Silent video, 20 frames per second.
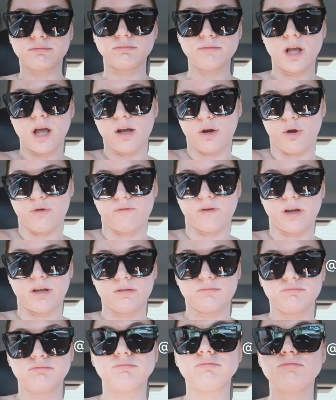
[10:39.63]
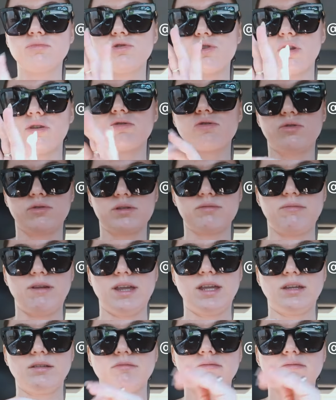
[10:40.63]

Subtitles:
hungover. Don't talk to me.